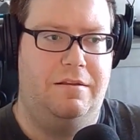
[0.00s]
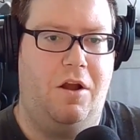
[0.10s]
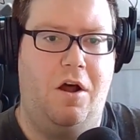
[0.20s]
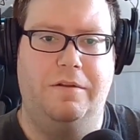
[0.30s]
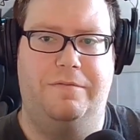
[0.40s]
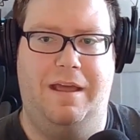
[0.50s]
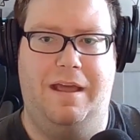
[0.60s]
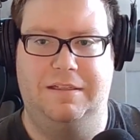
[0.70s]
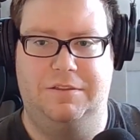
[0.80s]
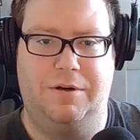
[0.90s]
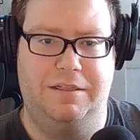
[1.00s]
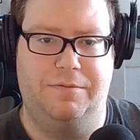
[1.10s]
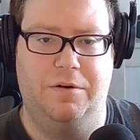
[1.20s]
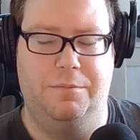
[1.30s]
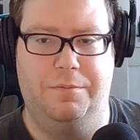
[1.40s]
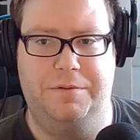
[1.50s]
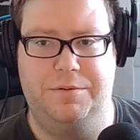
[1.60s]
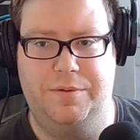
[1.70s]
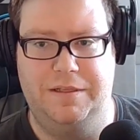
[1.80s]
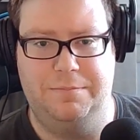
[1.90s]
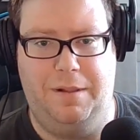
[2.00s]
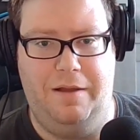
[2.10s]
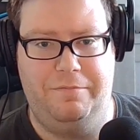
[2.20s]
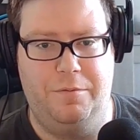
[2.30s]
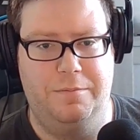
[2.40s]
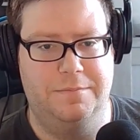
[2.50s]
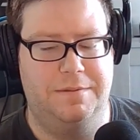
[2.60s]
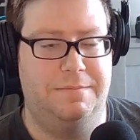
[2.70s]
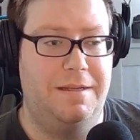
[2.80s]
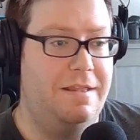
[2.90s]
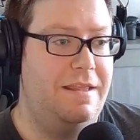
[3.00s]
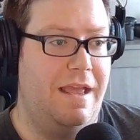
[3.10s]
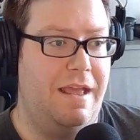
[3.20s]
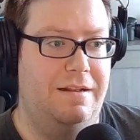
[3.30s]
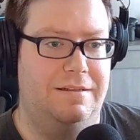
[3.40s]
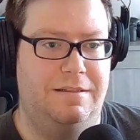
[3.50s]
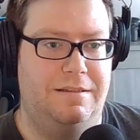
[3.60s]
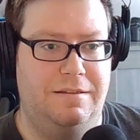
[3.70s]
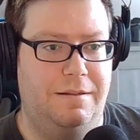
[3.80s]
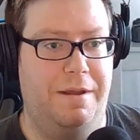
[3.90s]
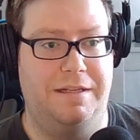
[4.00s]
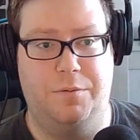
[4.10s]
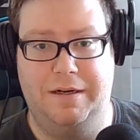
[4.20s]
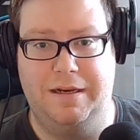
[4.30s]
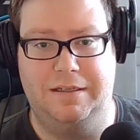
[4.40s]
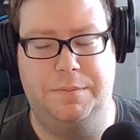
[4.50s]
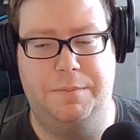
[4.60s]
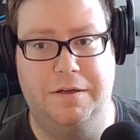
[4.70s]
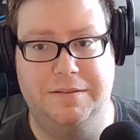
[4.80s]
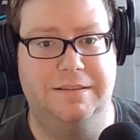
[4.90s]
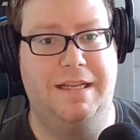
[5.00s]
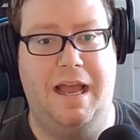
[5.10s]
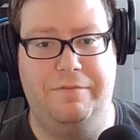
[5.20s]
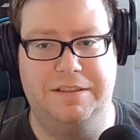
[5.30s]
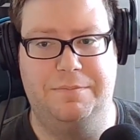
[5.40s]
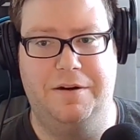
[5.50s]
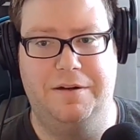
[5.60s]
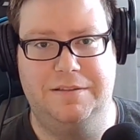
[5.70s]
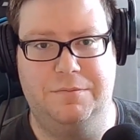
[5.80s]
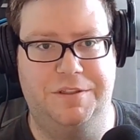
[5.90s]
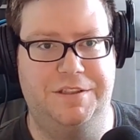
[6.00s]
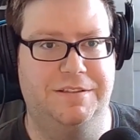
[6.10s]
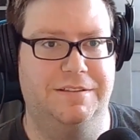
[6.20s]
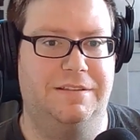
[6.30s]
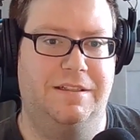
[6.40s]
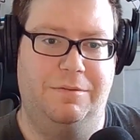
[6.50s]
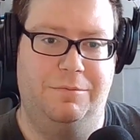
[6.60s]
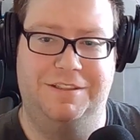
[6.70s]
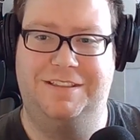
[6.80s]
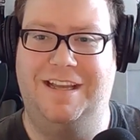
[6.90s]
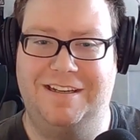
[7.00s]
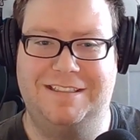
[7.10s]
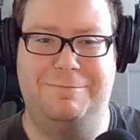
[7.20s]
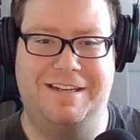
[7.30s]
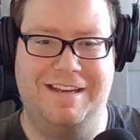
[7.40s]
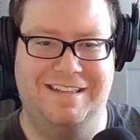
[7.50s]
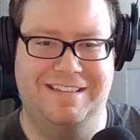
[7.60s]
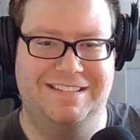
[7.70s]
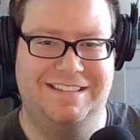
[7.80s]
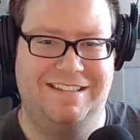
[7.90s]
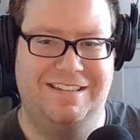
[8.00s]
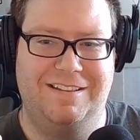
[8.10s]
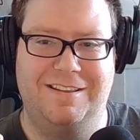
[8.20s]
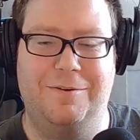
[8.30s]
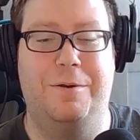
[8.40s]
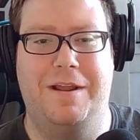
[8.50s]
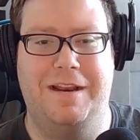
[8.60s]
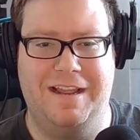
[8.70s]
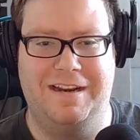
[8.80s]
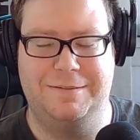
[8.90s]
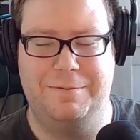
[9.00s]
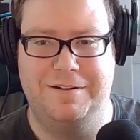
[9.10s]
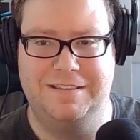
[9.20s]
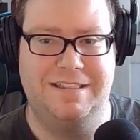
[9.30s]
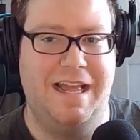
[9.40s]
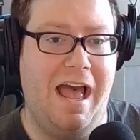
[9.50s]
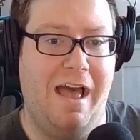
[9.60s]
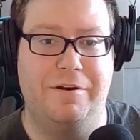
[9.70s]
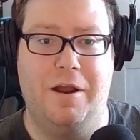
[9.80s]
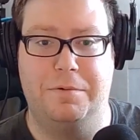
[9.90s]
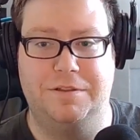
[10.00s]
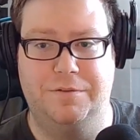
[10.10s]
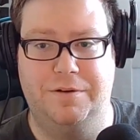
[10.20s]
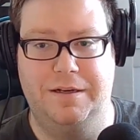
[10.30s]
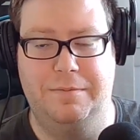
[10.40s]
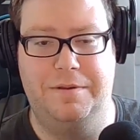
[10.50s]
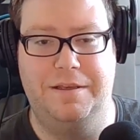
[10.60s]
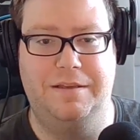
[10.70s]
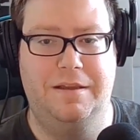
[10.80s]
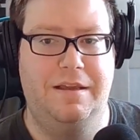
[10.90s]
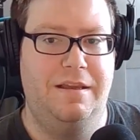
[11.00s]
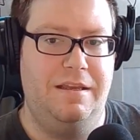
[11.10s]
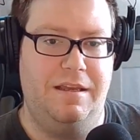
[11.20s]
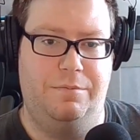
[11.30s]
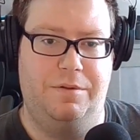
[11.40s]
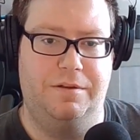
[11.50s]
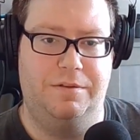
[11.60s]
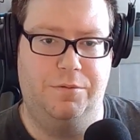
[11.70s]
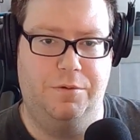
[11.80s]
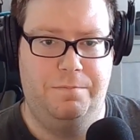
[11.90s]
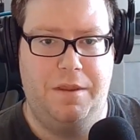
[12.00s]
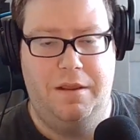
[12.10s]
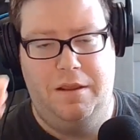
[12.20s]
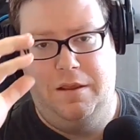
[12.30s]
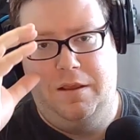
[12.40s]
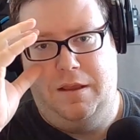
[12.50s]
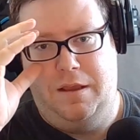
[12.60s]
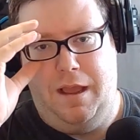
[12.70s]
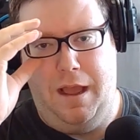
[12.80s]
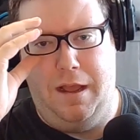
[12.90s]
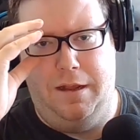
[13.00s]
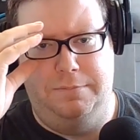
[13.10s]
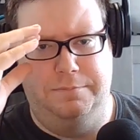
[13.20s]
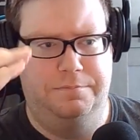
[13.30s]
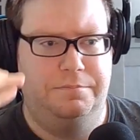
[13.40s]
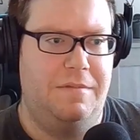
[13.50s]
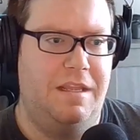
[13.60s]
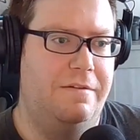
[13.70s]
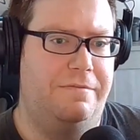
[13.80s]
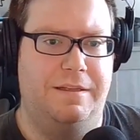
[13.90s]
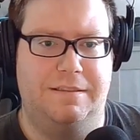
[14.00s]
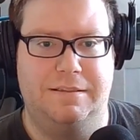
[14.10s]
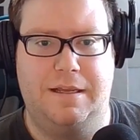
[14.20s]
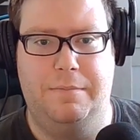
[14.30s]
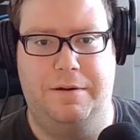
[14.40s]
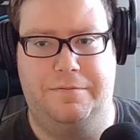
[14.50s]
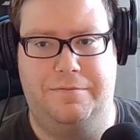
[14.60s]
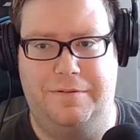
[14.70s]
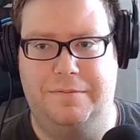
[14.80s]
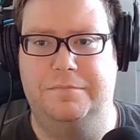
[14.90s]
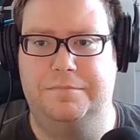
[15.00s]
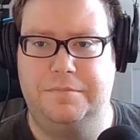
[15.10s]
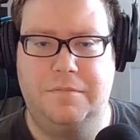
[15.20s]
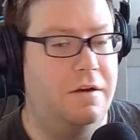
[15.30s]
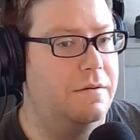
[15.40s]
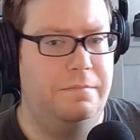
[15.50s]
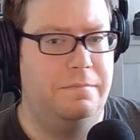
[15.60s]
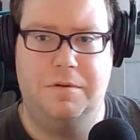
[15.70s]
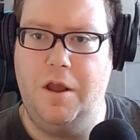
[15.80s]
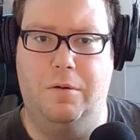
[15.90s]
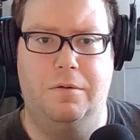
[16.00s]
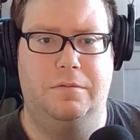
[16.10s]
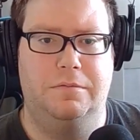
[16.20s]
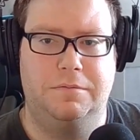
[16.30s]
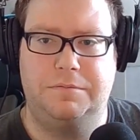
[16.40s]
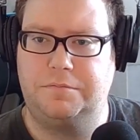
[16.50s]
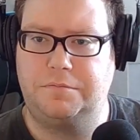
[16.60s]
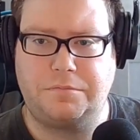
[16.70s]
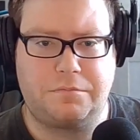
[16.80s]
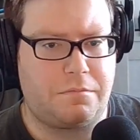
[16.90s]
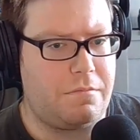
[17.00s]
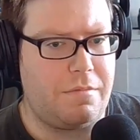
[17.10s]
All of that is transferable between these platforms. In the end, the best way to get experience is to have experience, which sucks because the only way to get experience is to have an opportunity to be in with the tool. If this, But the knowledge isn't lost, right? The knowledge isn't lost.